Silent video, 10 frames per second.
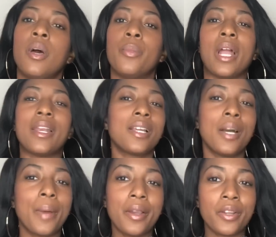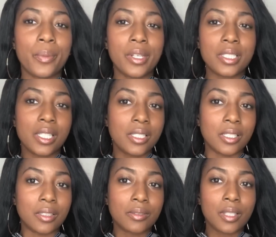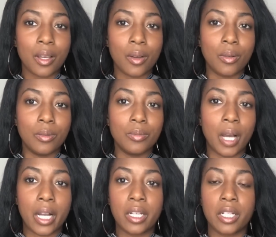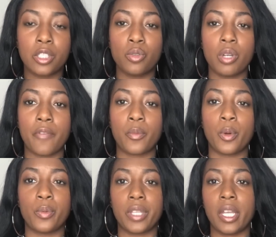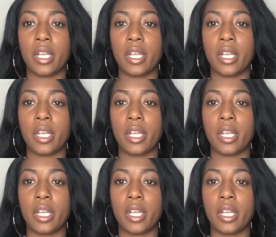but I didn't come out here to be an assistant, so I couldn't get too comfortable with that.